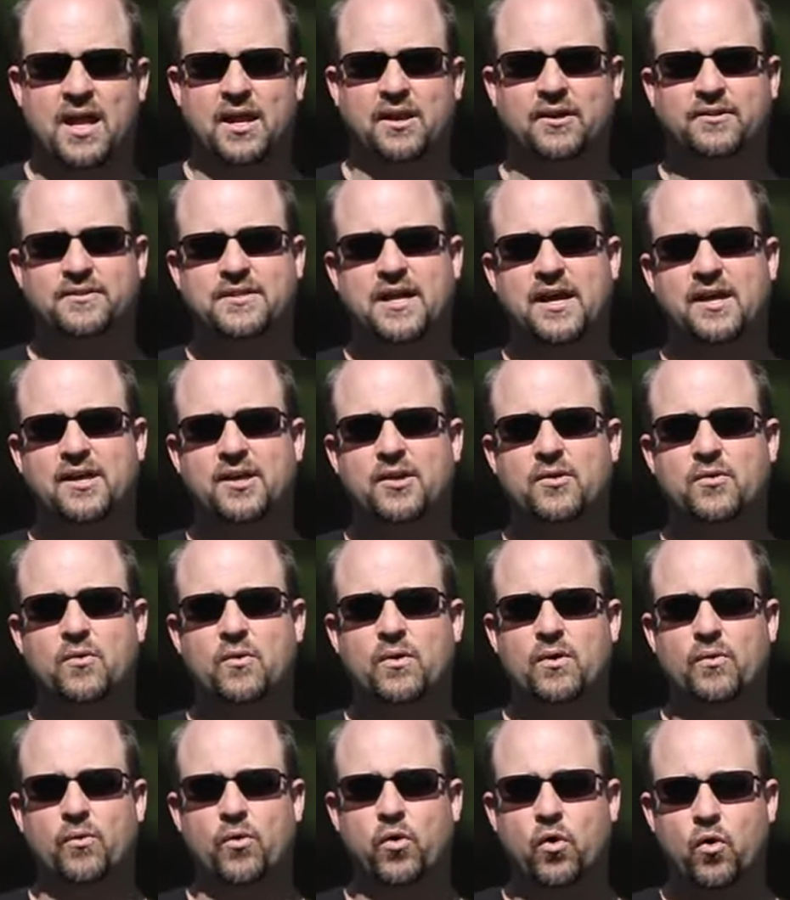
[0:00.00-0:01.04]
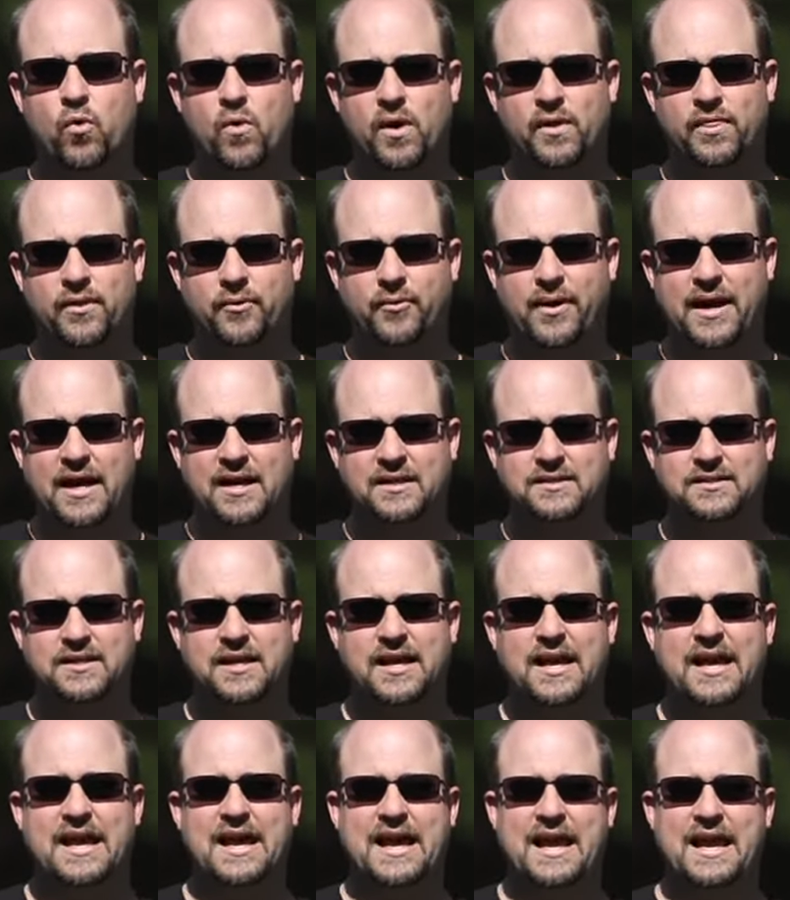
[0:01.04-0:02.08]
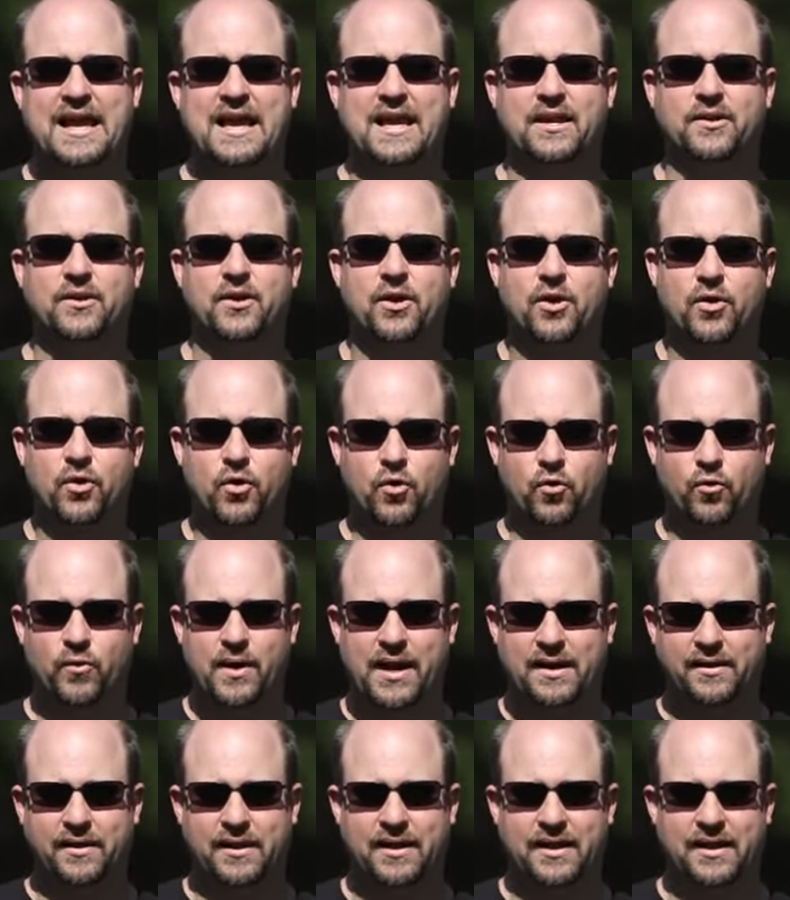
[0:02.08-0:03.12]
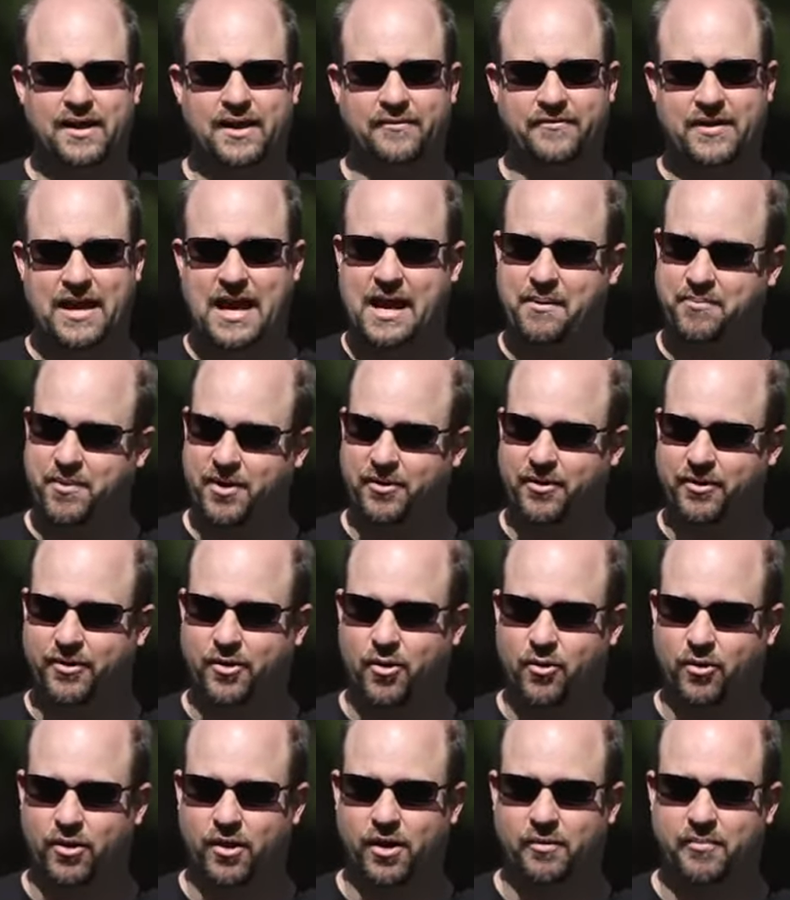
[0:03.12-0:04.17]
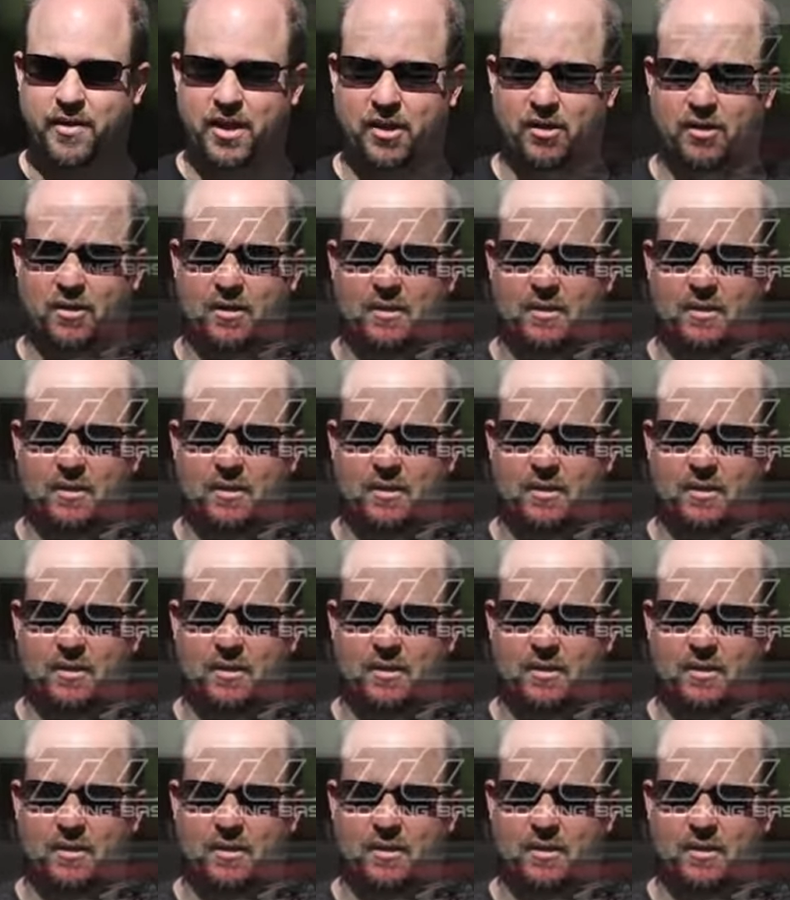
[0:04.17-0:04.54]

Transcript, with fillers: It'll tell you who won the race and who red lit if you happen to go a little bit